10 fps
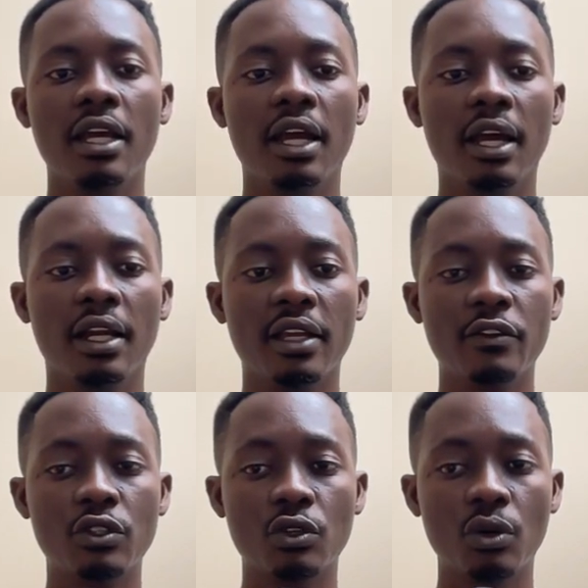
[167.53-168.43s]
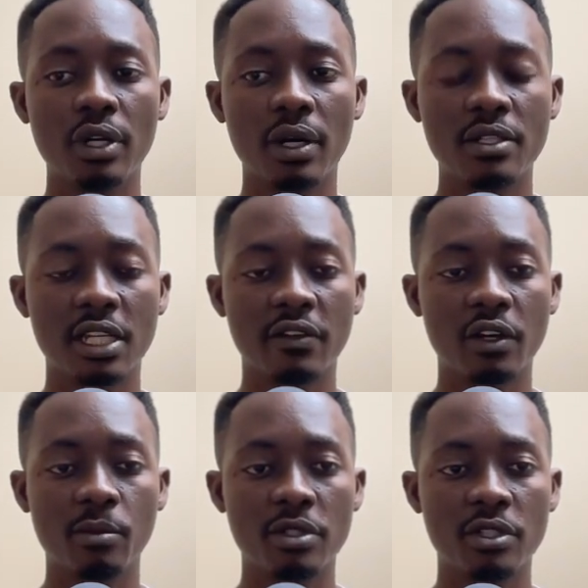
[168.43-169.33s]
And then if you scroll down to the very
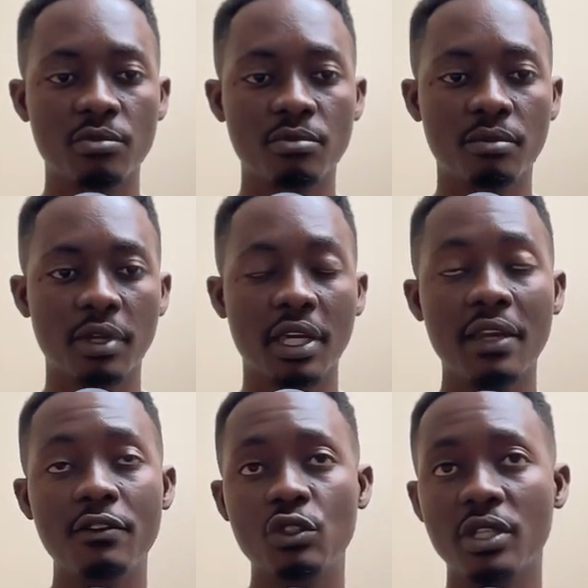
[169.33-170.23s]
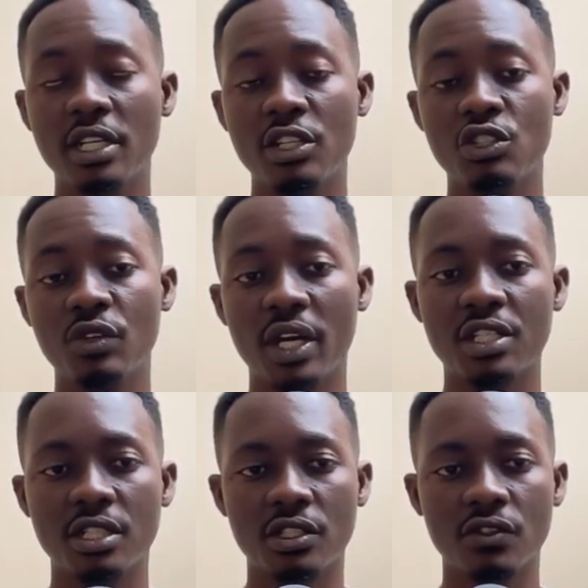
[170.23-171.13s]
bottom, it gives you the
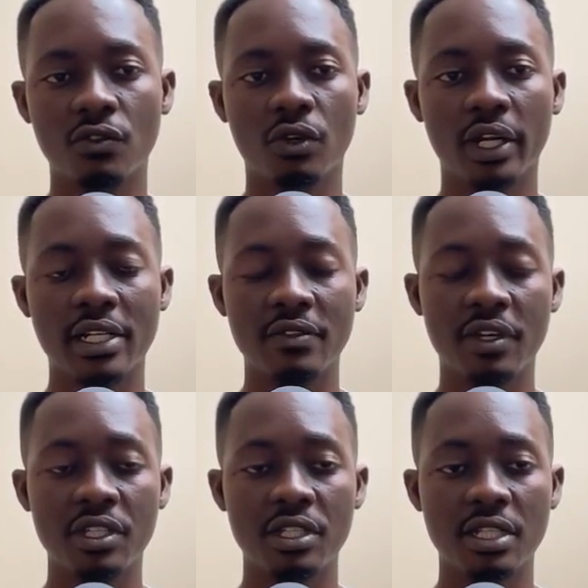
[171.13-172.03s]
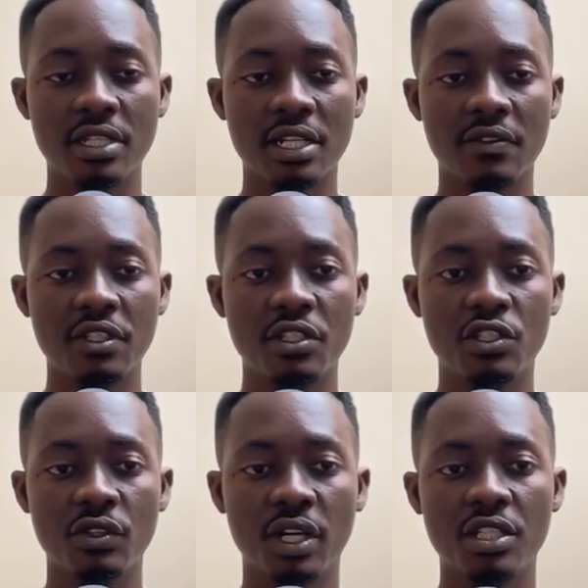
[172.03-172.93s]
instructions for the activation. It says activation
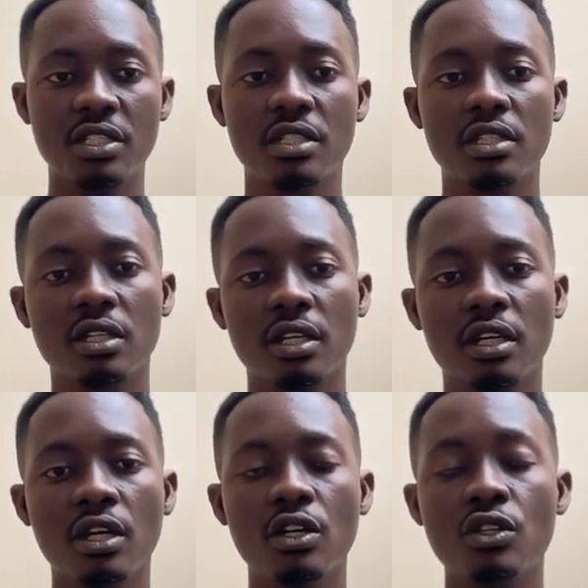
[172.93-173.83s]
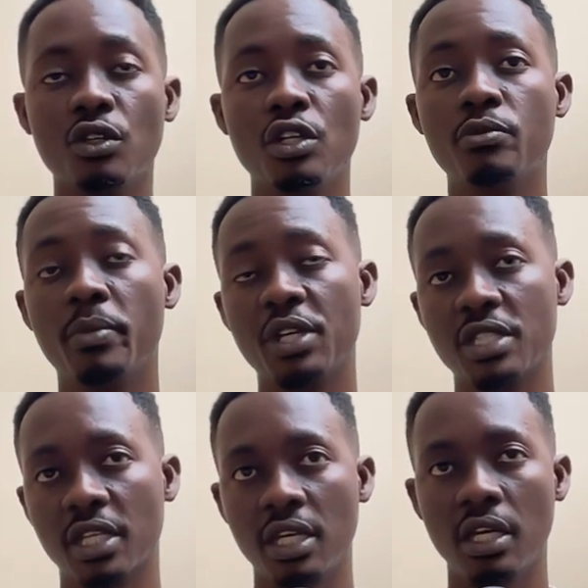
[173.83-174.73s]
instructions. So you need to purchase
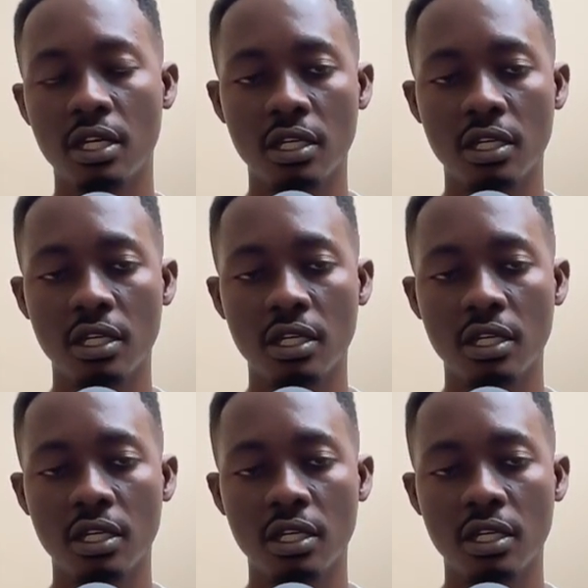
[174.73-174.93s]
a key.